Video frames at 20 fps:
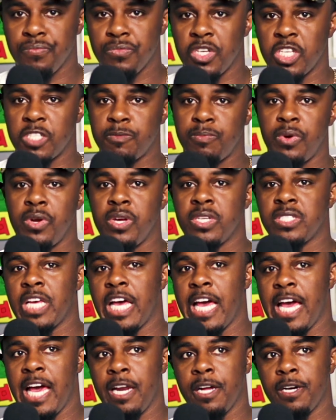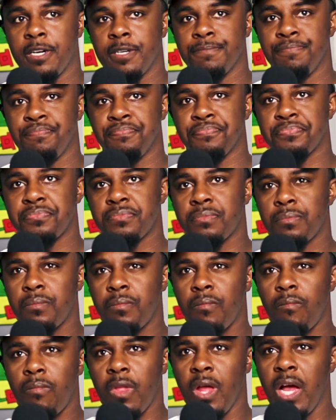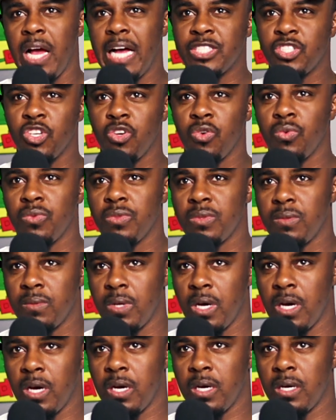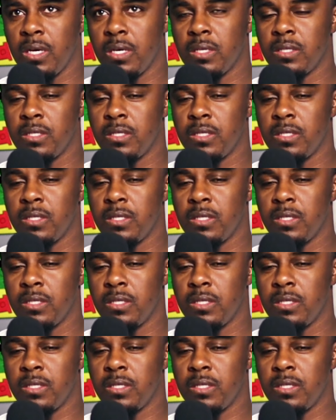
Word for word: The experience I had. Um, I told uh,